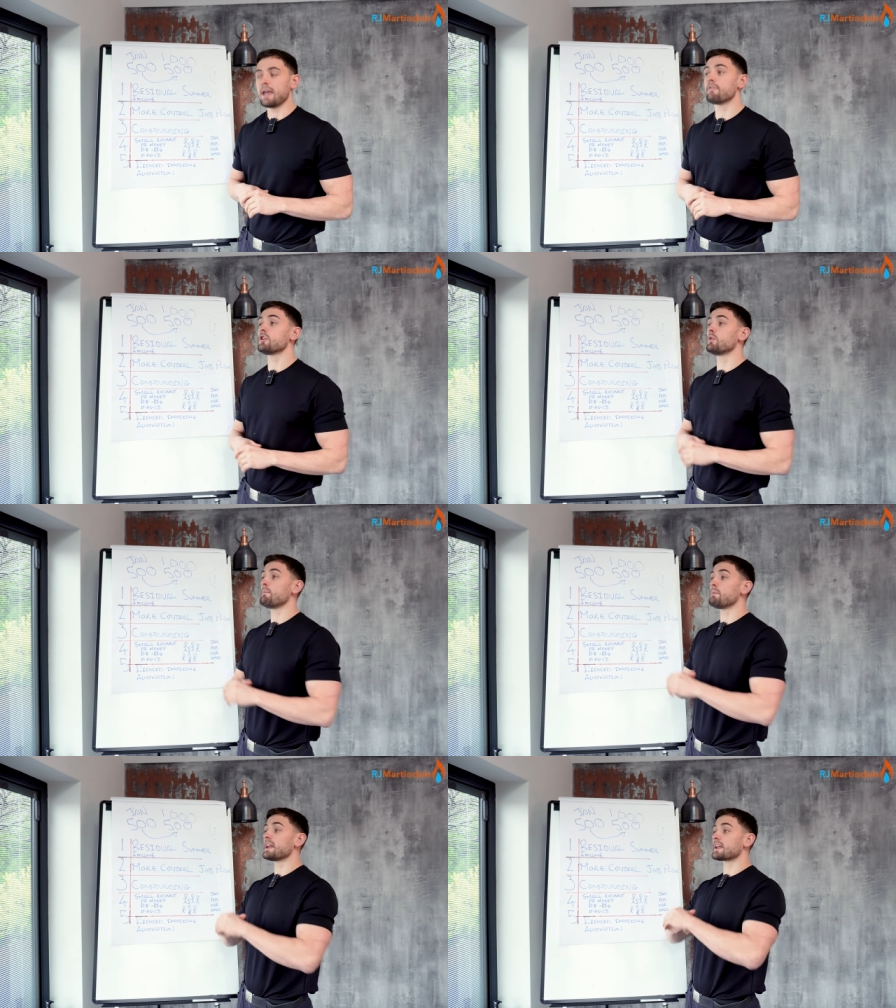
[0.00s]
If you're
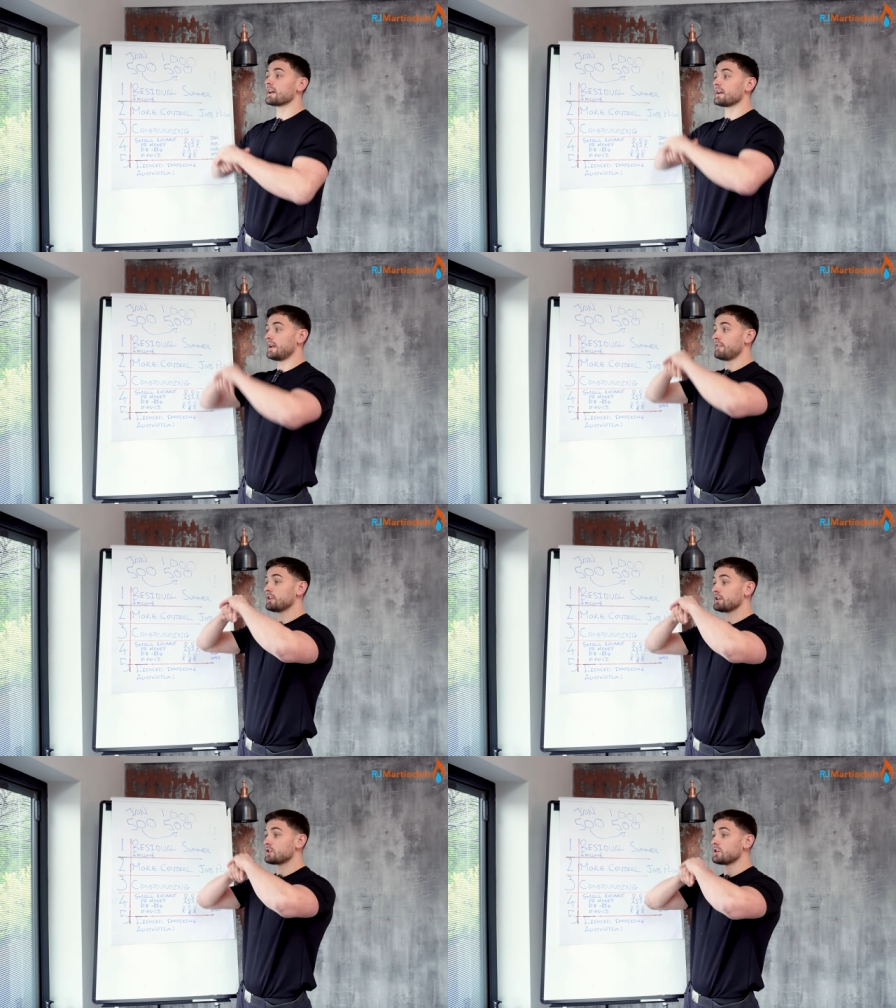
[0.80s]
a big, if
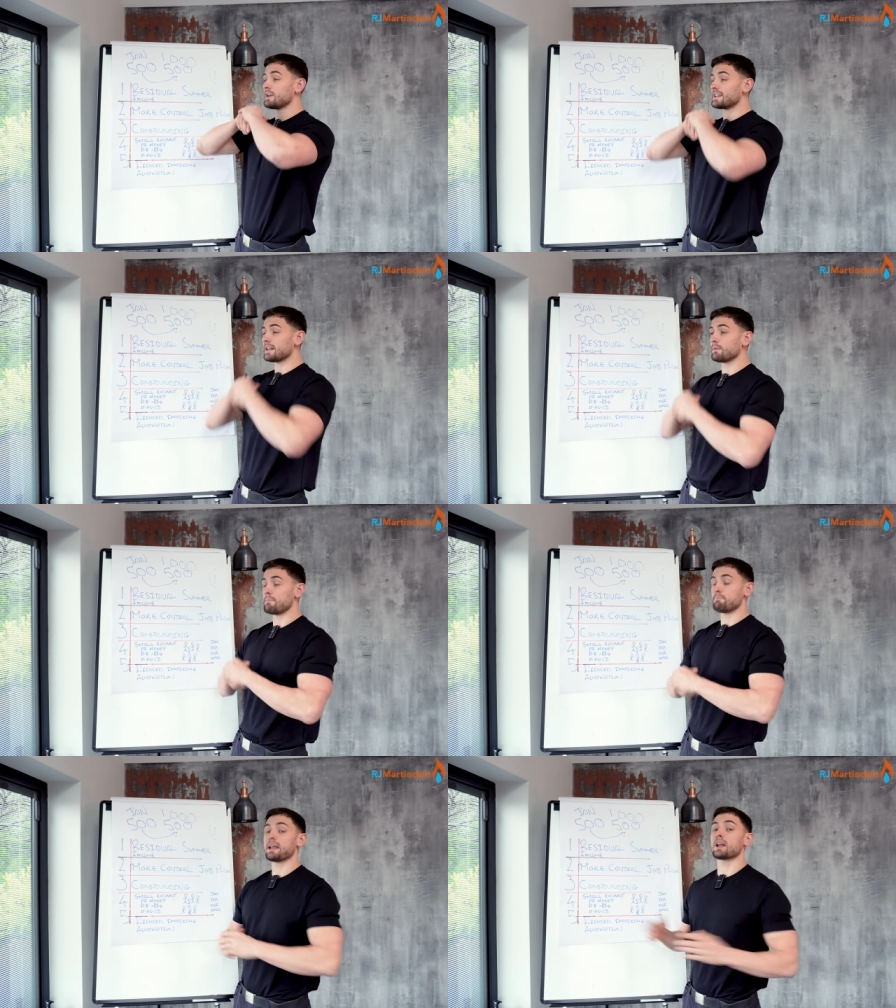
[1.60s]
you're dealing
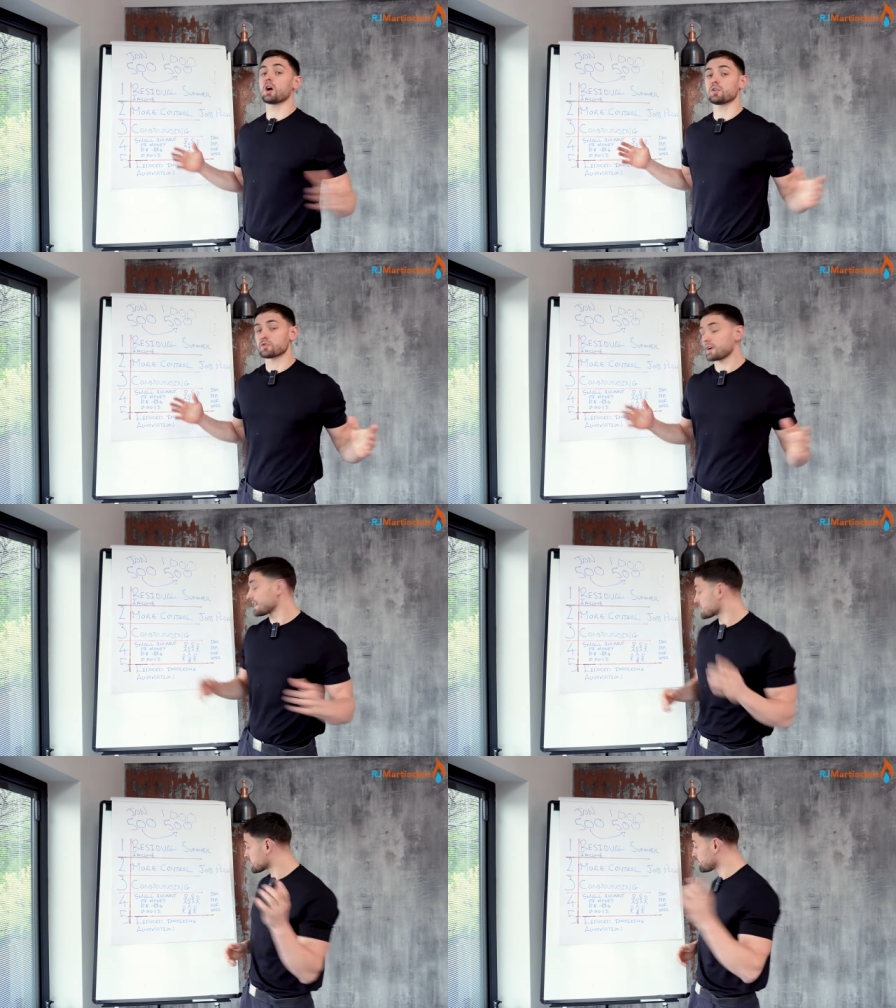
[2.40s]
with big
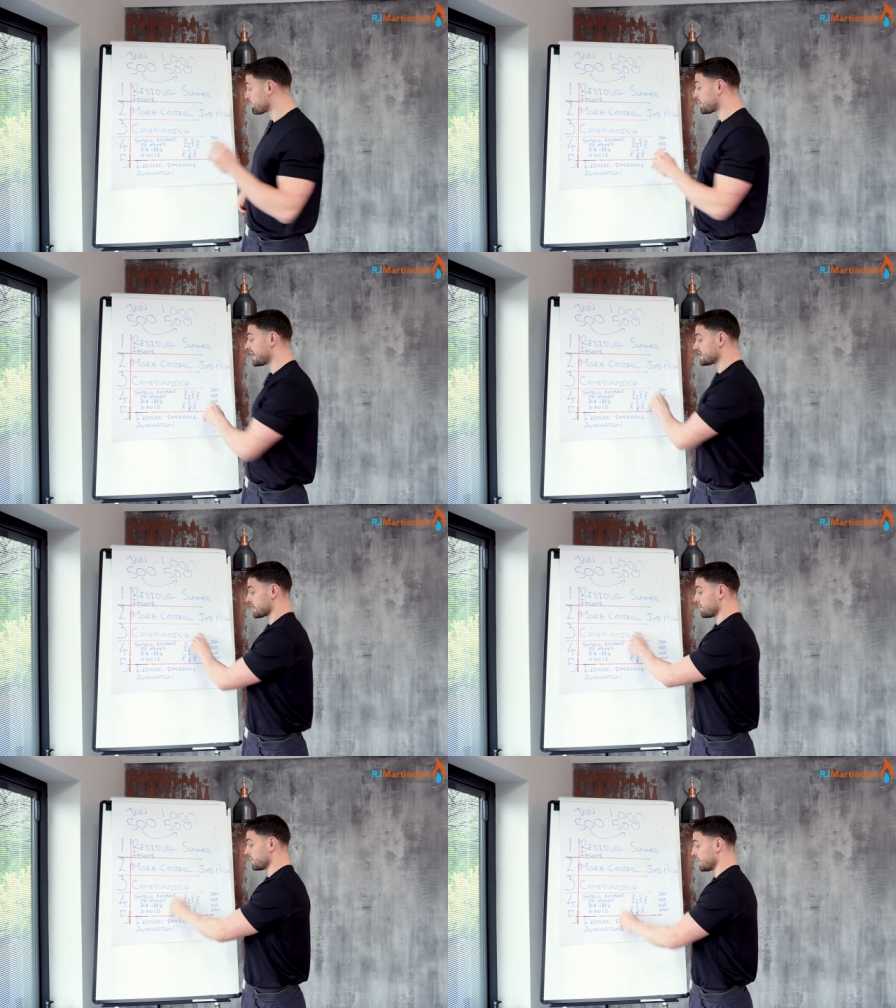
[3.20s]
contracts, some players
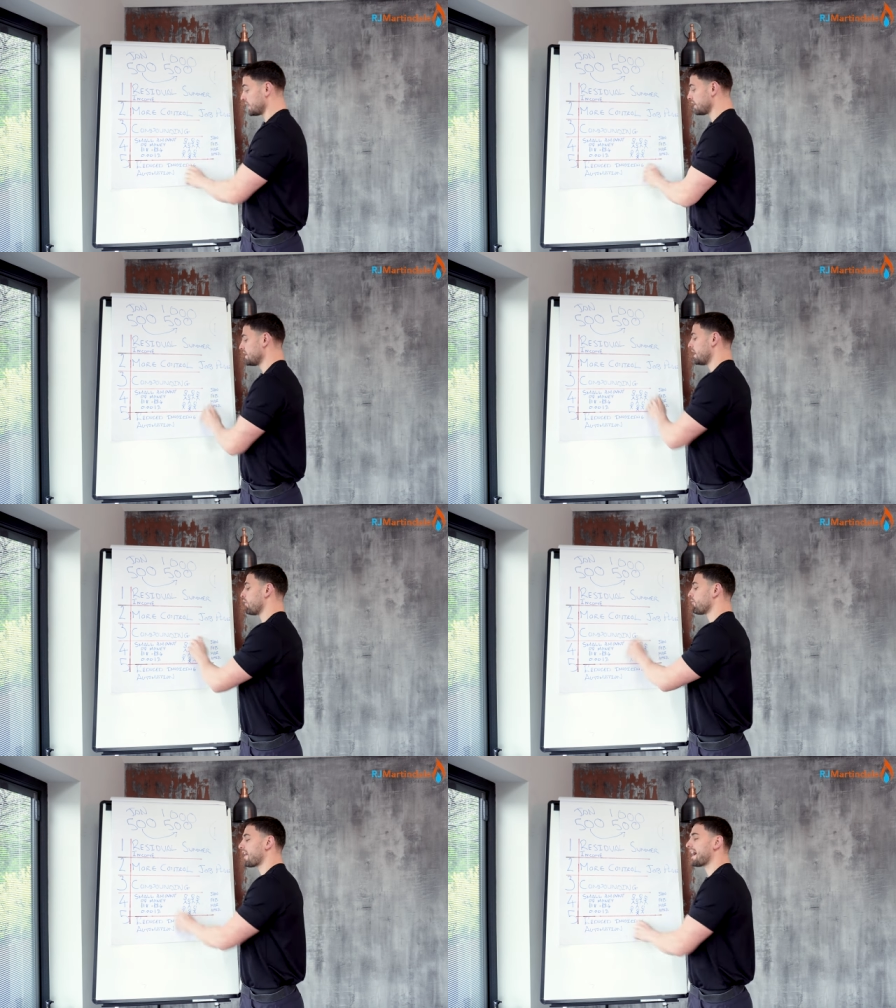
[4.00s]
out there
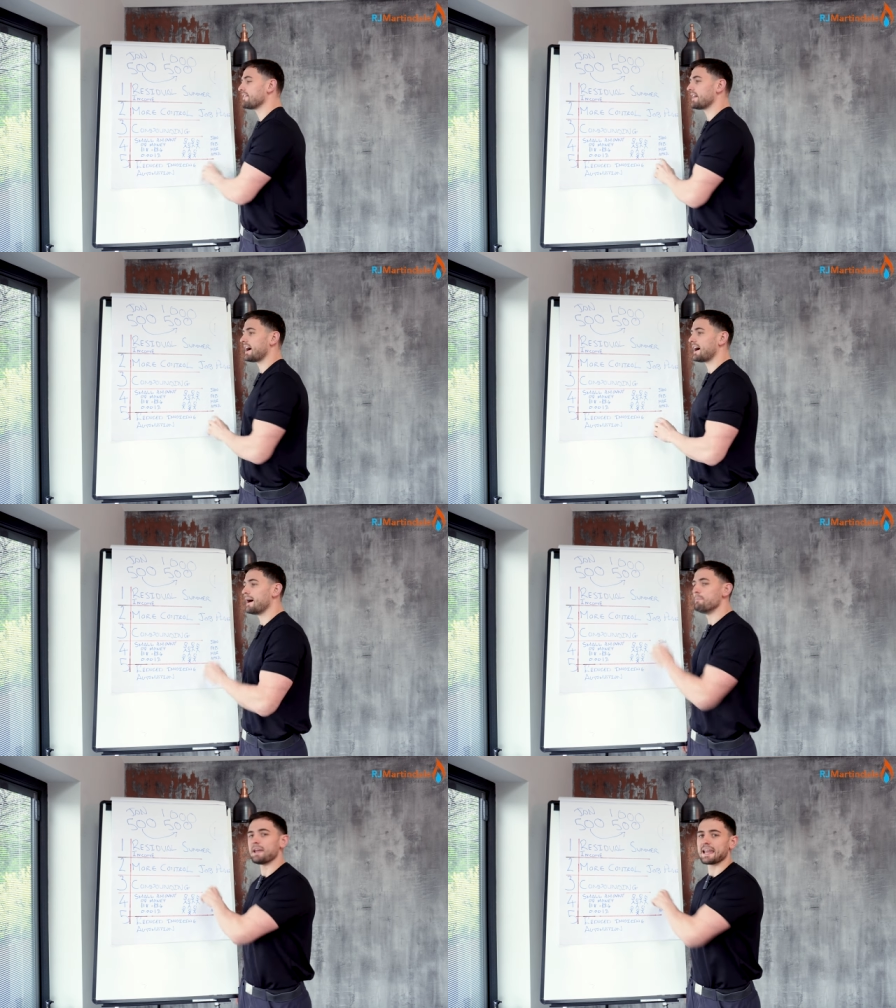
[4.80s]
will find that
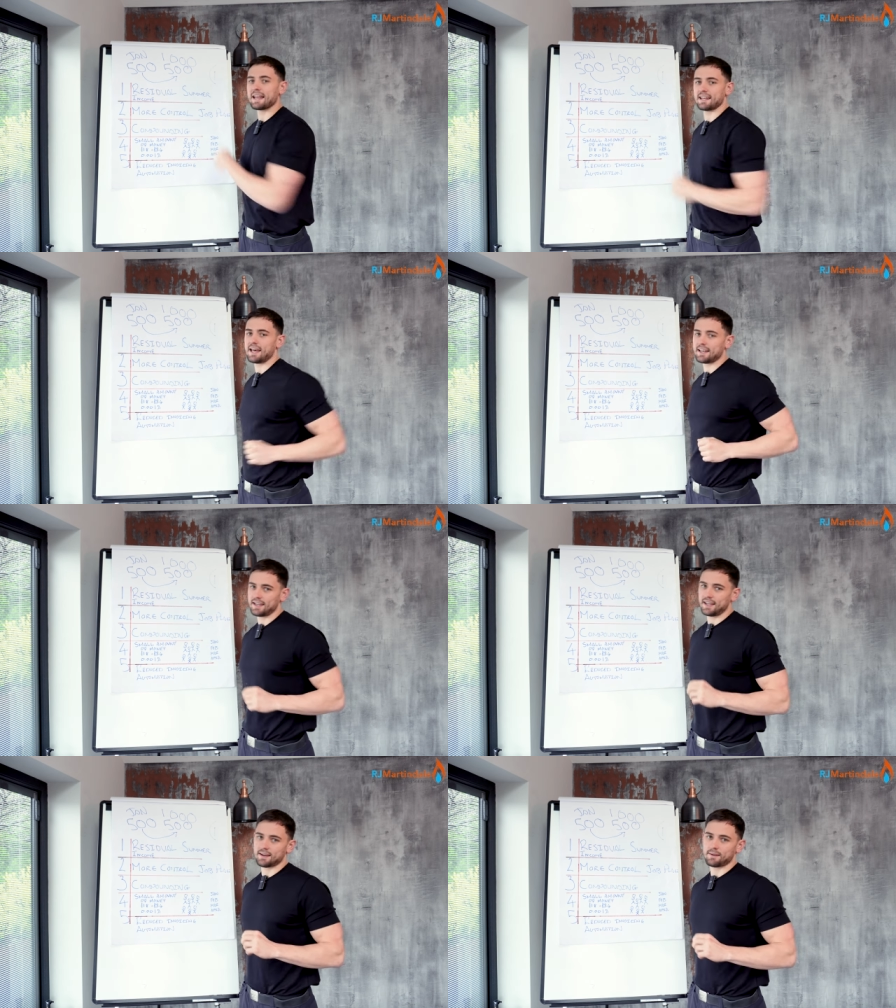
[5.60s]
a big head
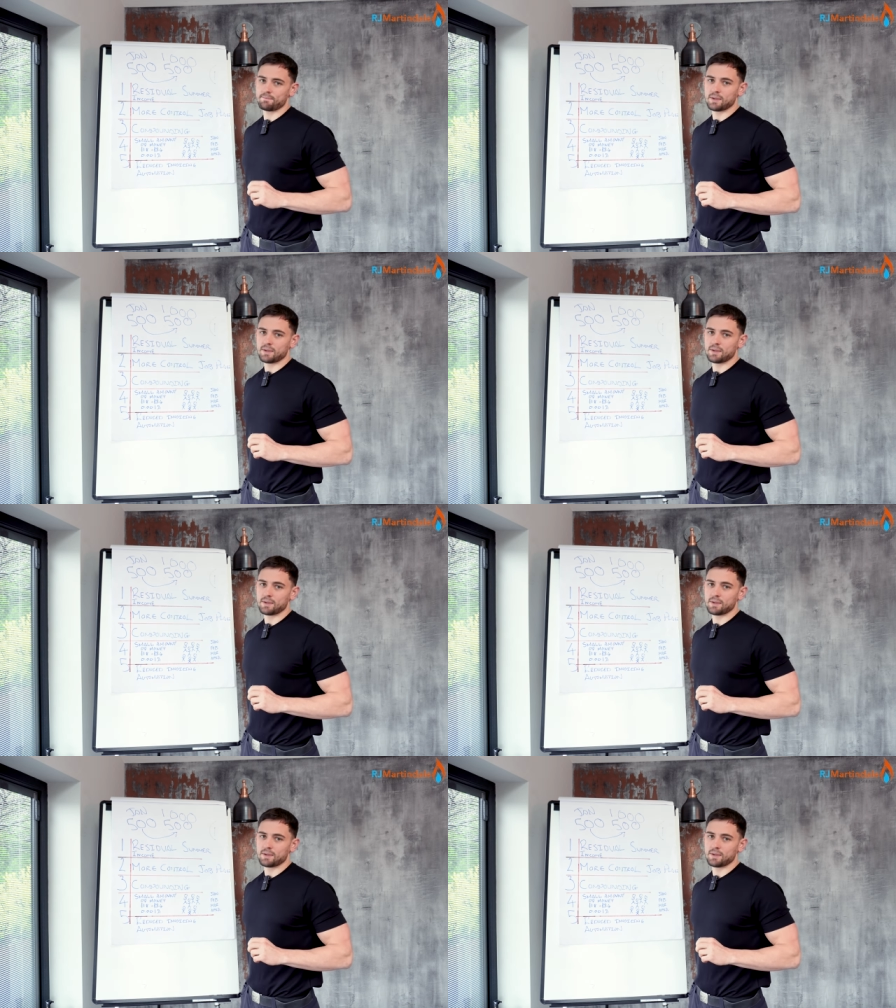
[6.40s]
headache.